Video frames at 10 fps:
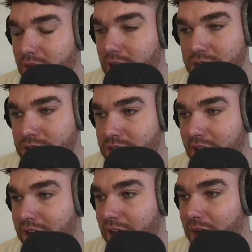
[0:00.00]
It's just,
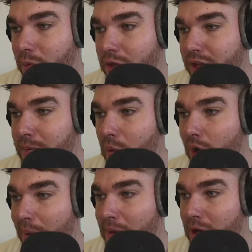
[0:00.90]
and when you think about
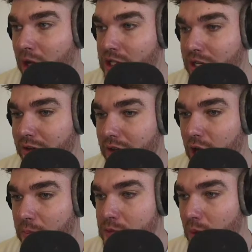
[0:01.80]
what happened last year at
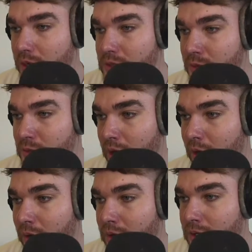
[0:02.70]
home to Arsenal as
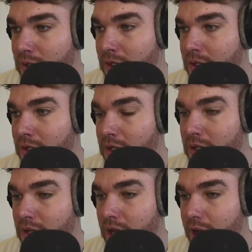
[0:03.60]
well,
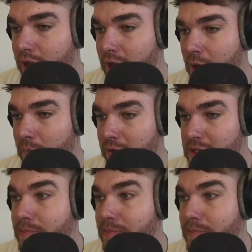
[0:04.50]
it doesn't